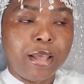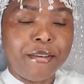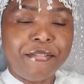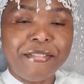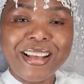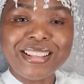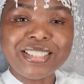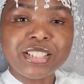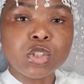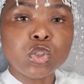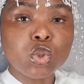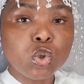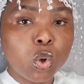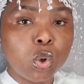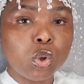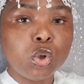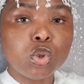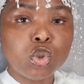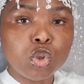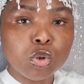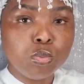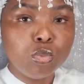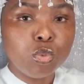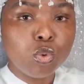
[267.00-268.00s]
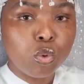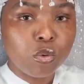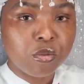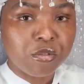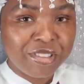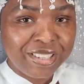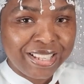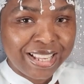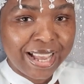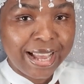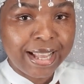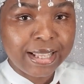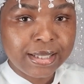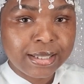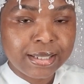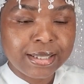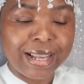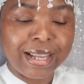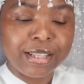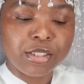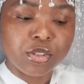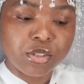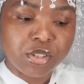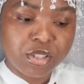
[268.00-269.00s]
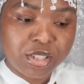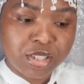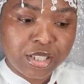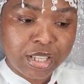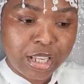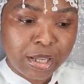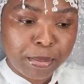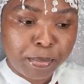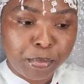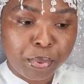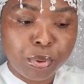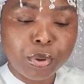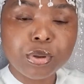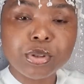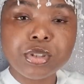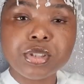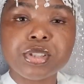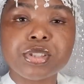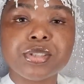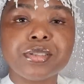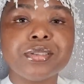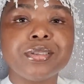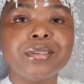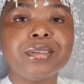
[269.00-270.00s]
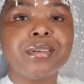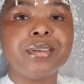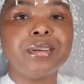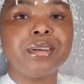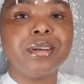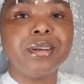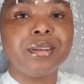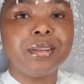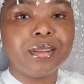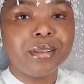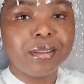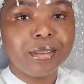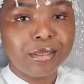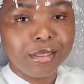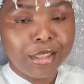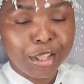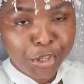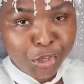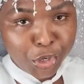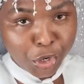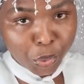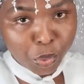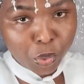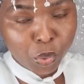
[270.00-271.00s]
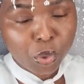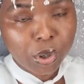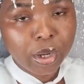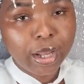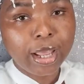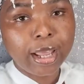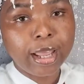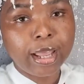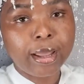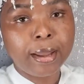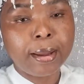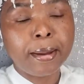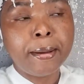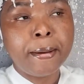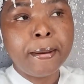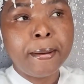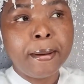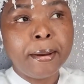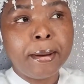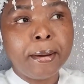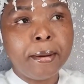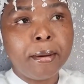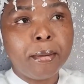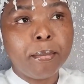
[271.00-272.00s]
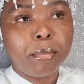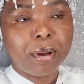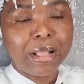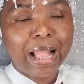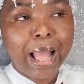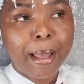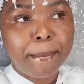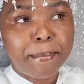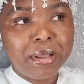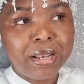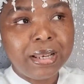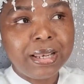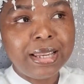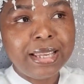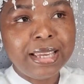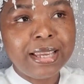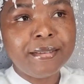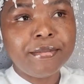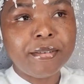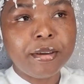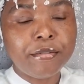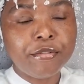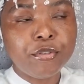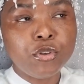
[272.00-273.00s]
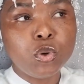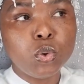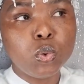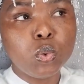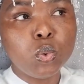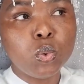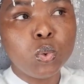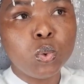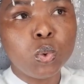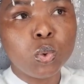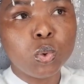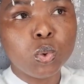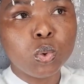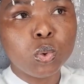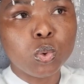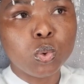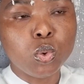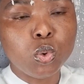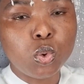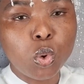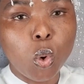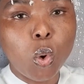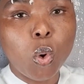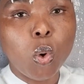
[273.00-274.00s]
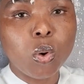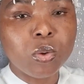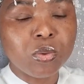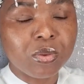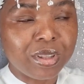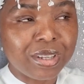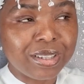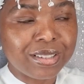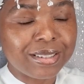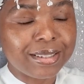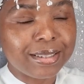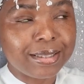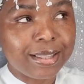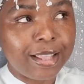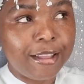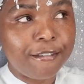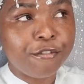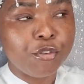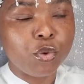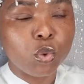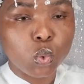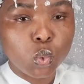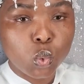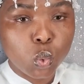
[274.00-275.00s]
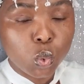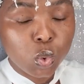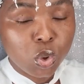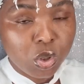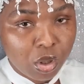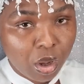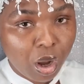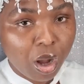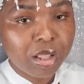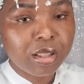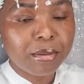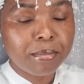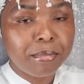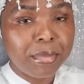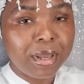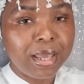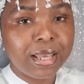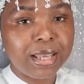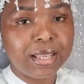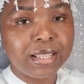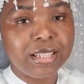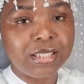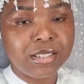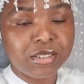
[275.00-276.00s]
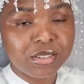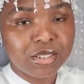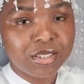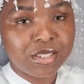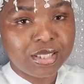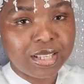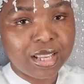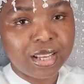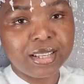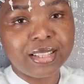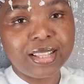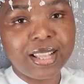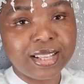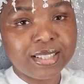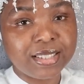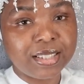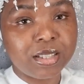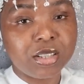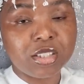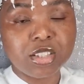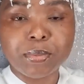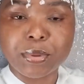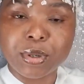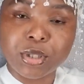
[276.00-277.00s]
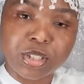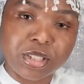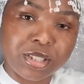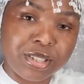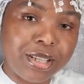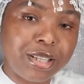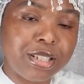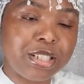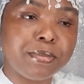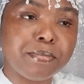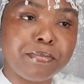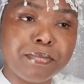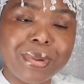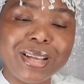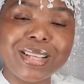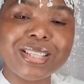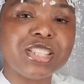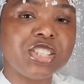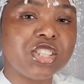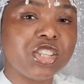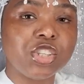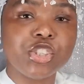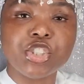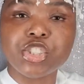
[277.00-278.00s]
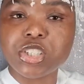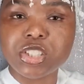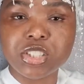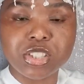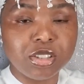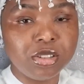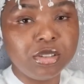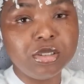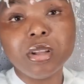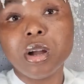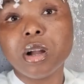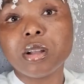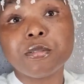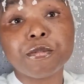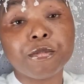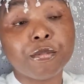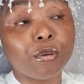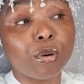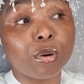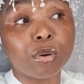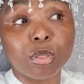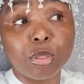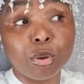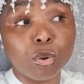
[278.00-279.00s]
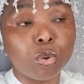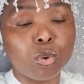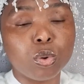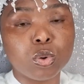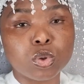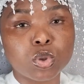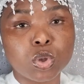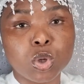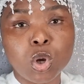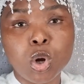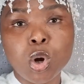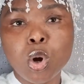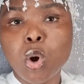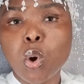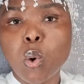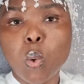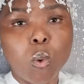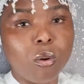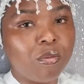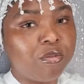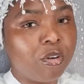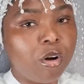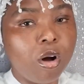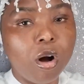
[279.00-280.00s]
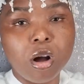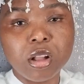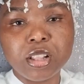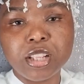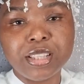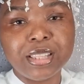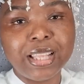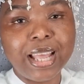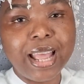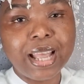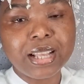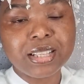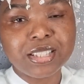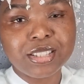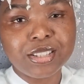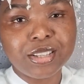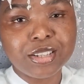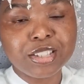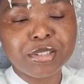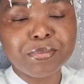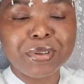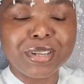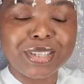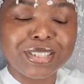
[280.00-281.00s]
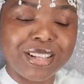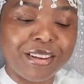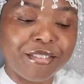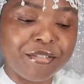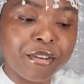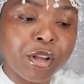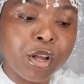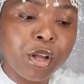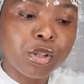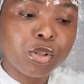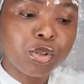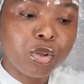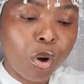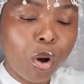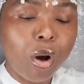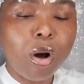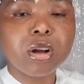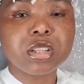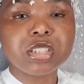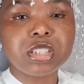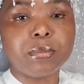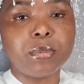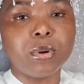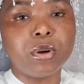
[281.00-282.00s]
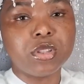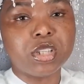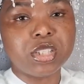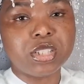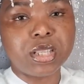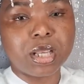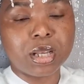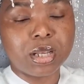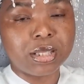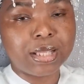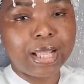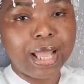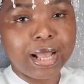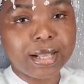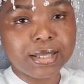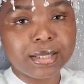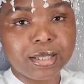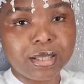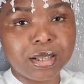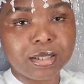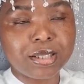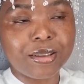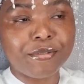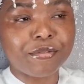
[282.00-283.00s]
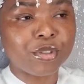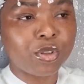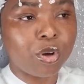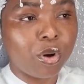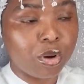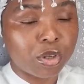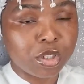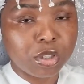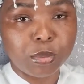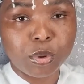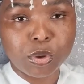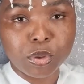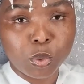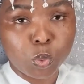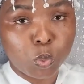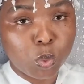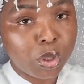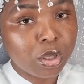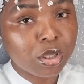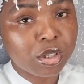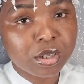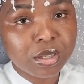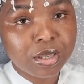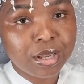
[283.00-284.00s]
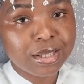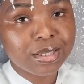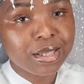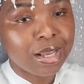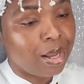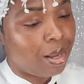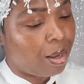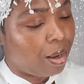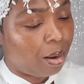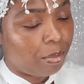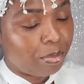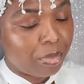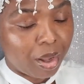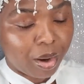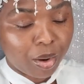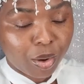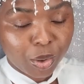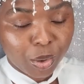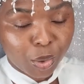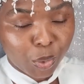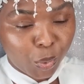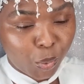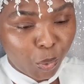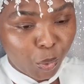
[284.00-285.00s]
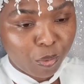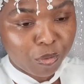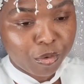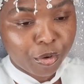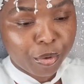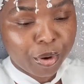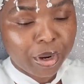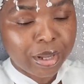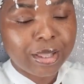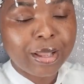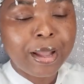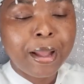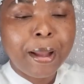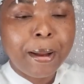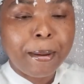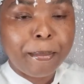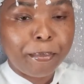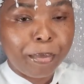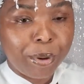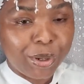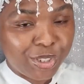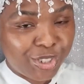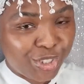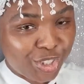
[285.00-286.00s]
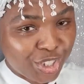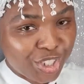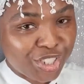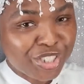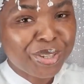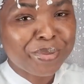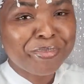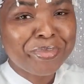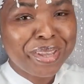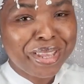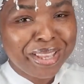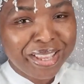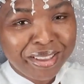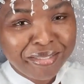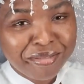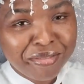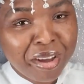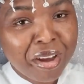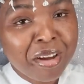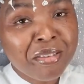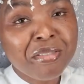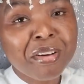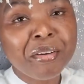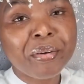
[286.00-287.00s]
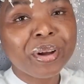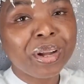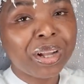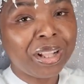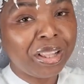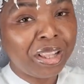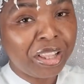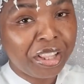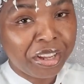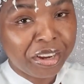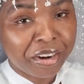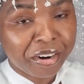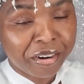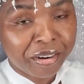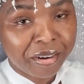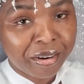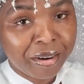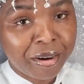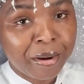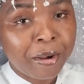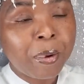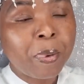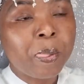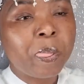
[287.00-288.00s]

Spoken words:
If he hasn't told you to move yet and to stay put, then you're okay. But I believe if you do not make it into the second Exodus, because this message is not for those who have gone in the Exodus, because I've talked about the second Exodus, I've talked about the wilderness, I'm not going to go over it. But just to make it very, very clear,